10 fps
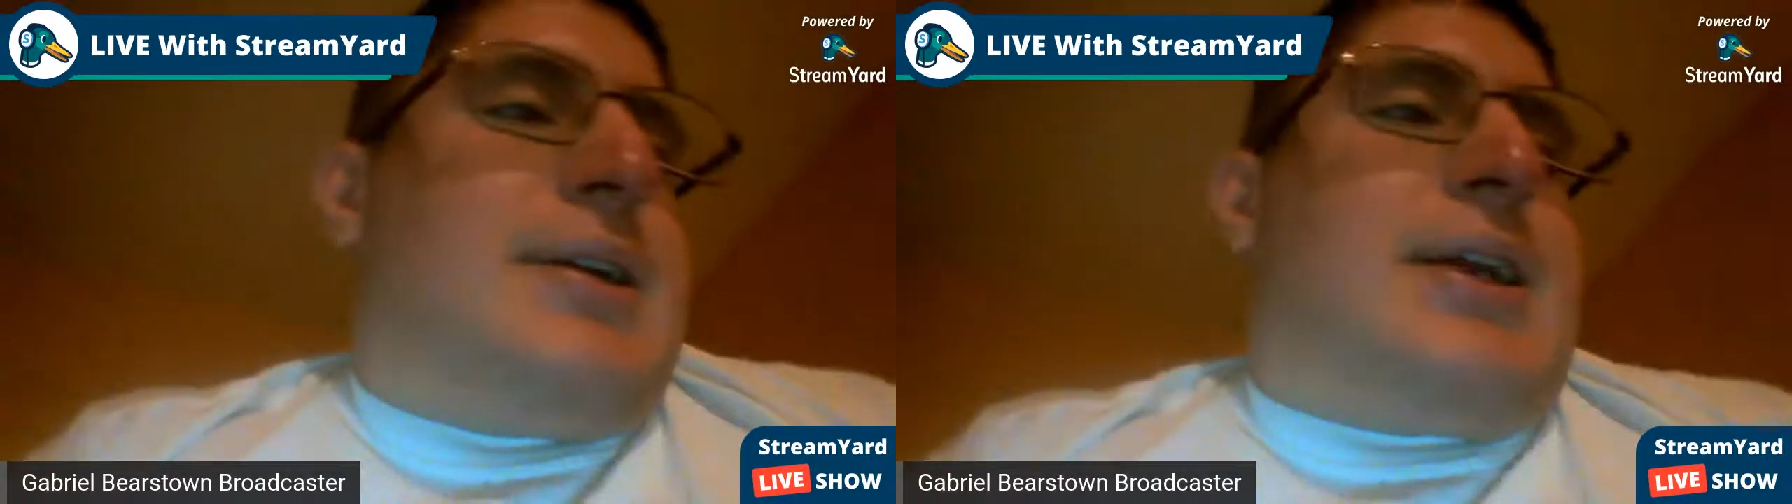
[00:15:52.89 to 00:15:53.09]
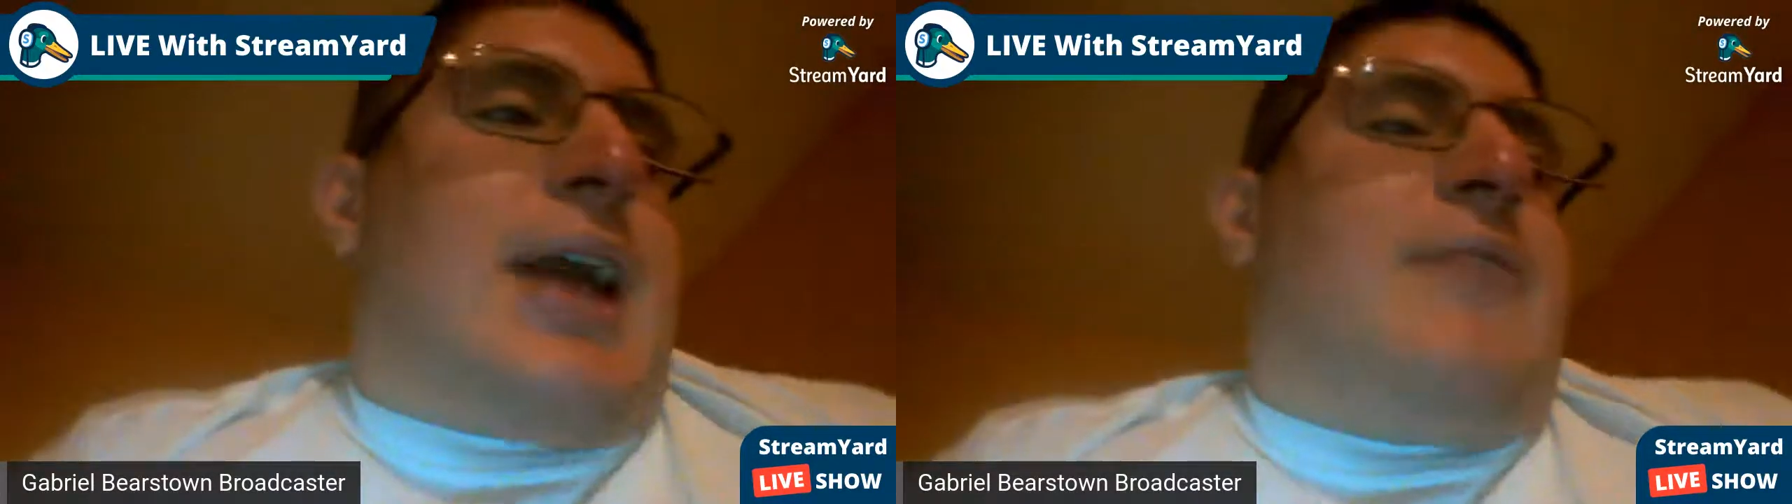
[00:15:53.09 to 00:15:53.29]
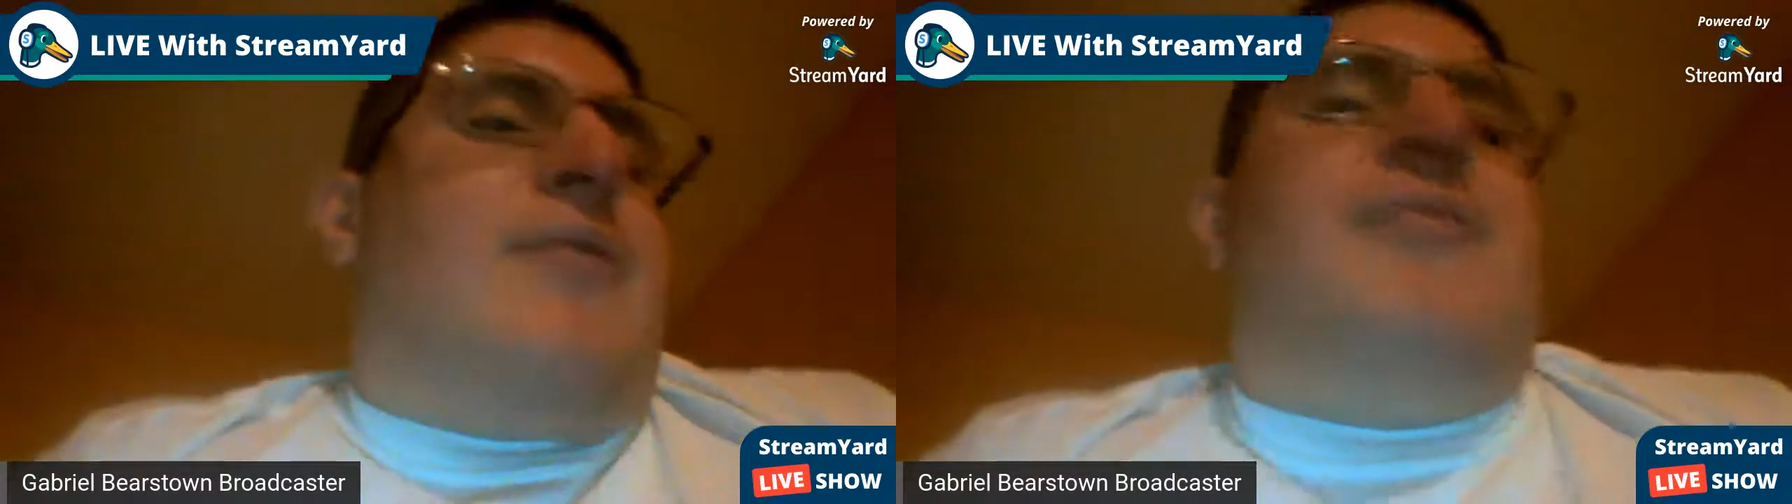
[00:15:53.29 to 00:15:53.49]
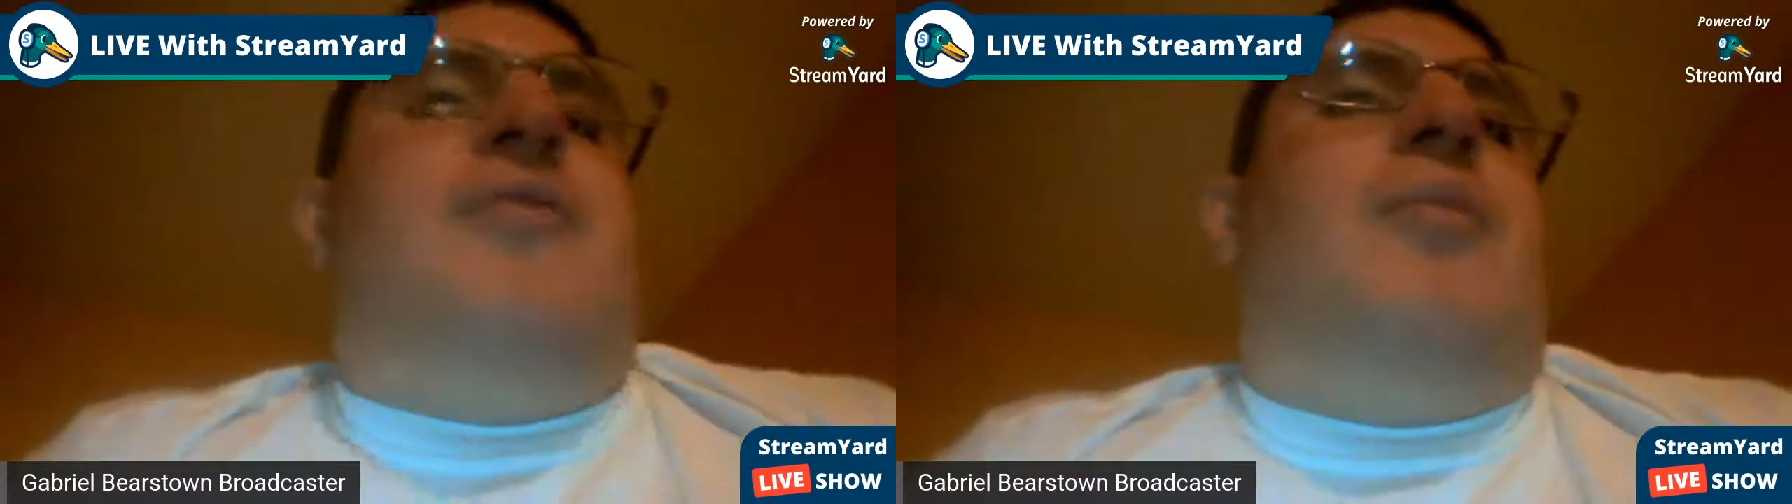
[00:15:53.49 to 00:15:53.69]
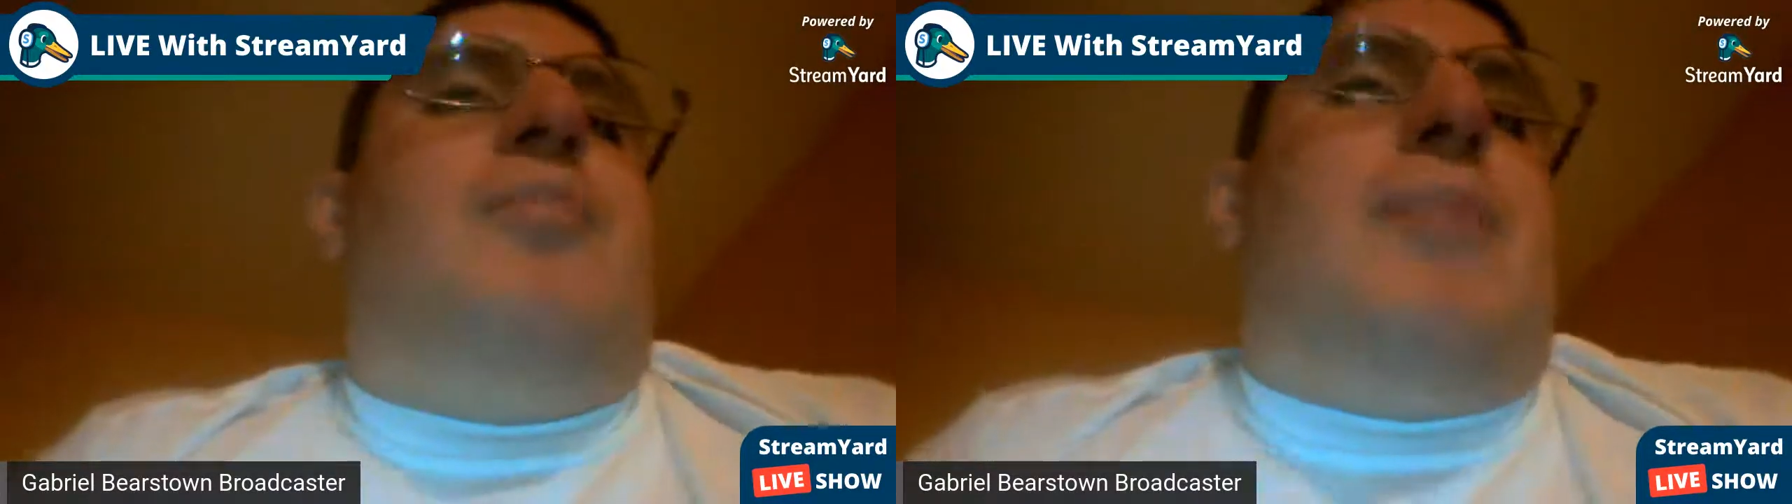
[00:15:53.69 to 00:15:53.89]
getting
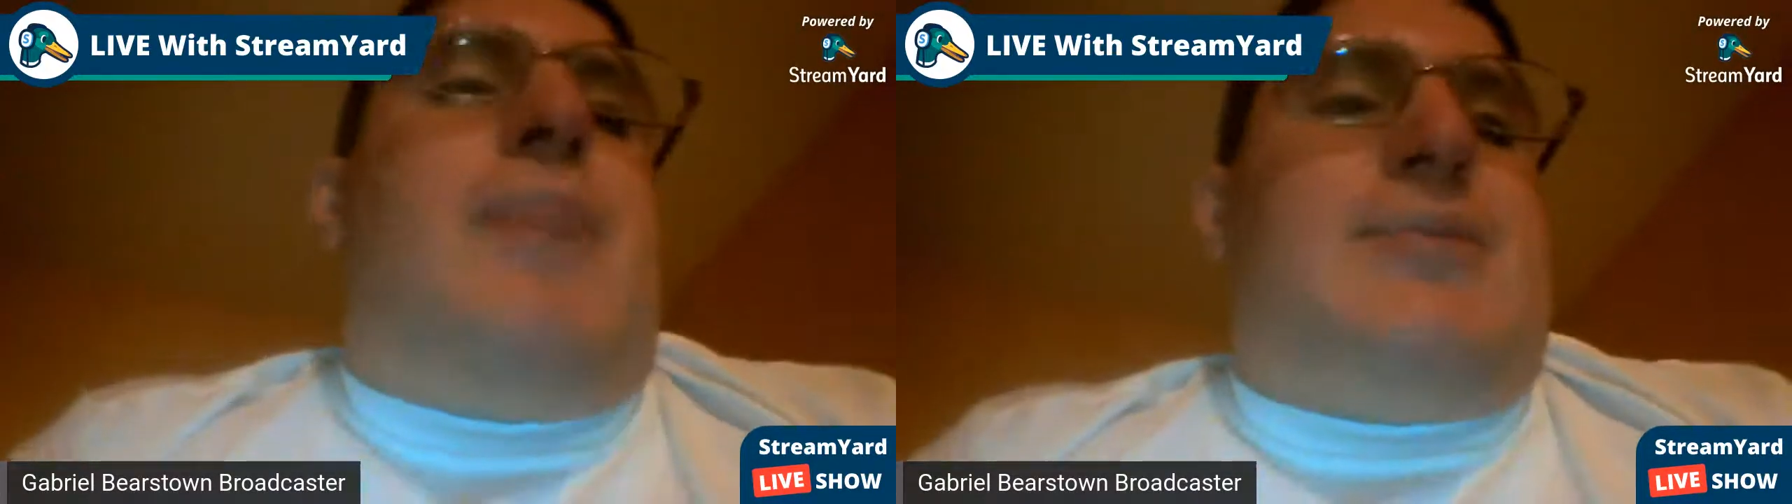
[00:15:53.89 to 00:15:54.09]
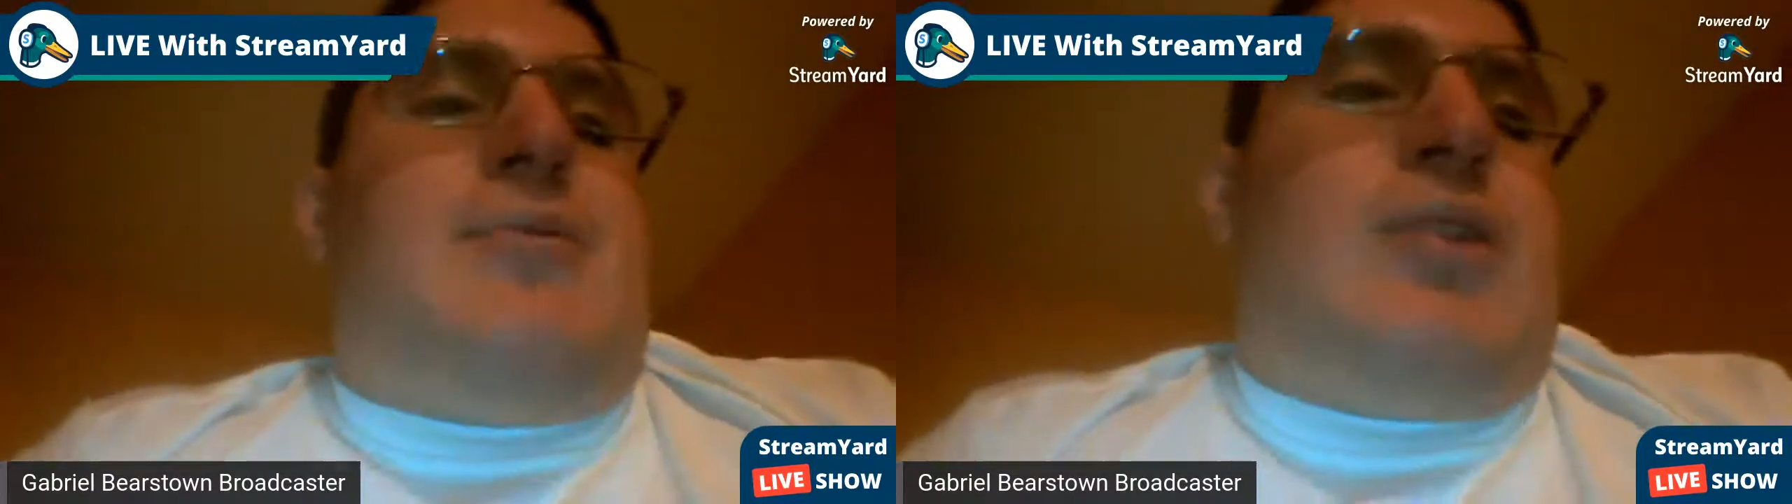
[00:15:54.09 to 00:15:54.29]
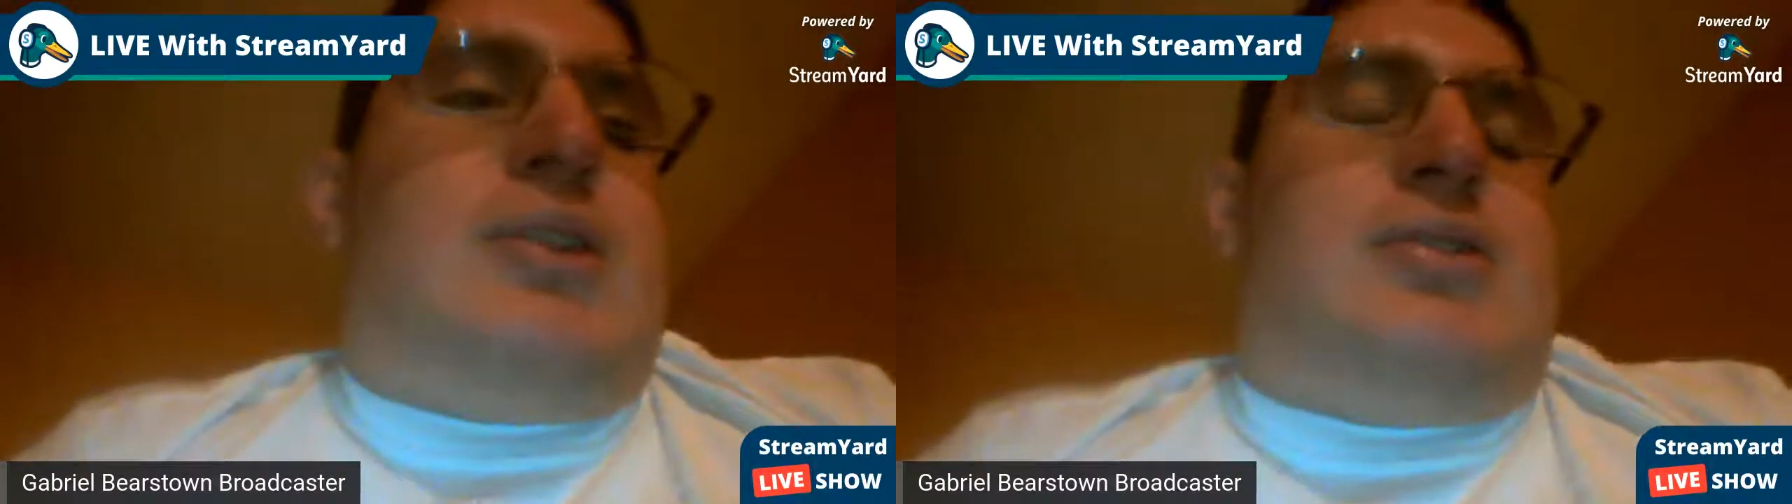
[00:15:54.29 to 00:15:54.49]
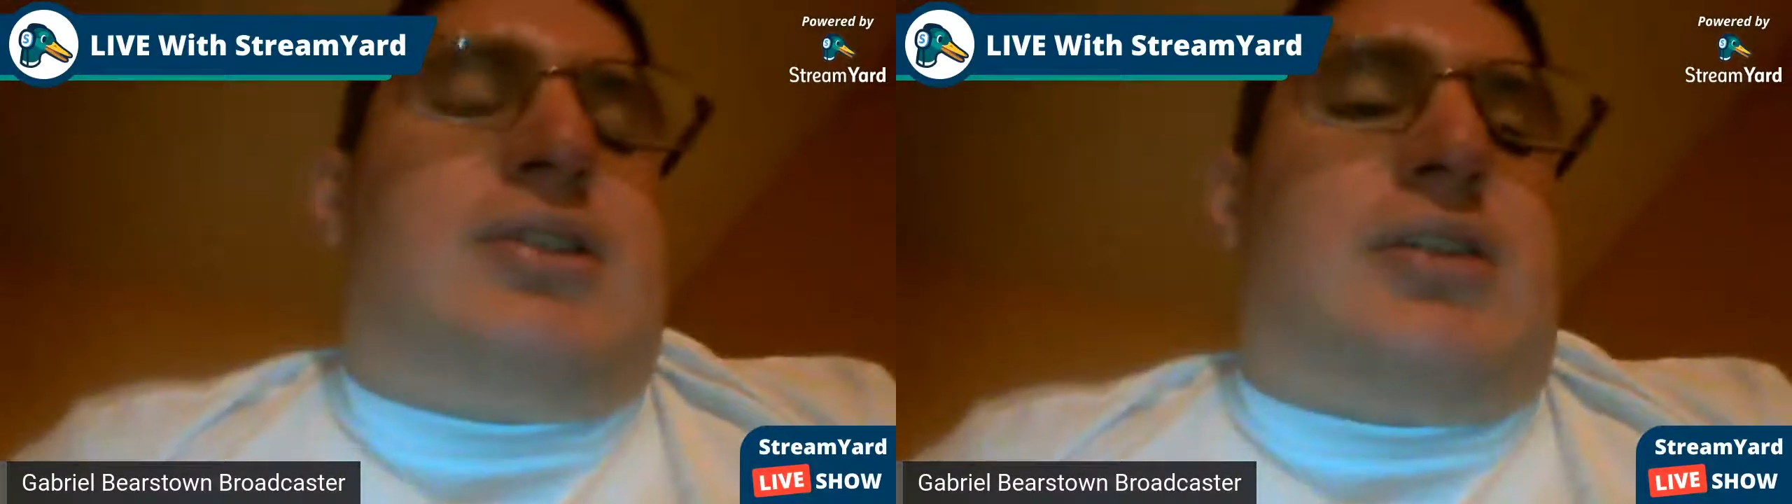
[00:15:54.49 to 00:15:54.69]
from play baseball for instance,